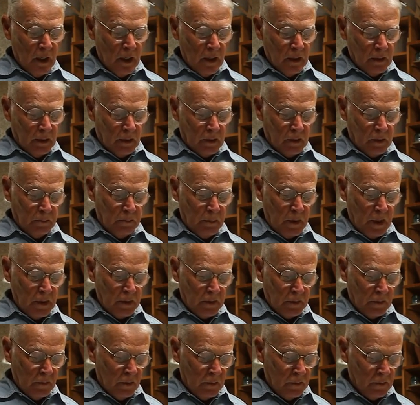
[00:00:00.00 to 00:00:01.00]
that's
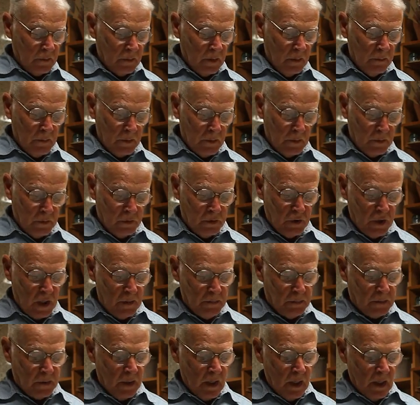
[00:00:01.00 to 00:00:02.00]
based on some of the
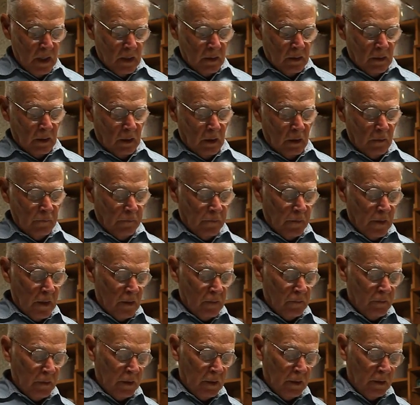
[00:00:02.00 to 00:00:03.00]
shapes that I
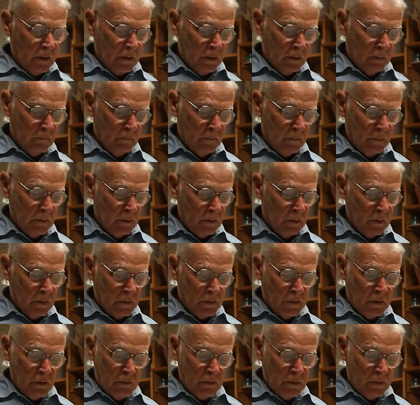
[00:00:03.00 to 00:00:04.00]
found in a
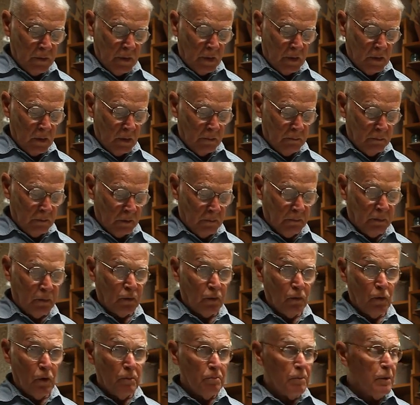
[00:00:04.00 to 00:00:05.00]
series that has
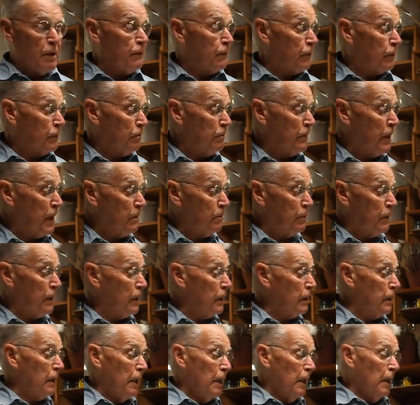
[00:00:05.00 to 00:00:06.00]
absorbed me for maybe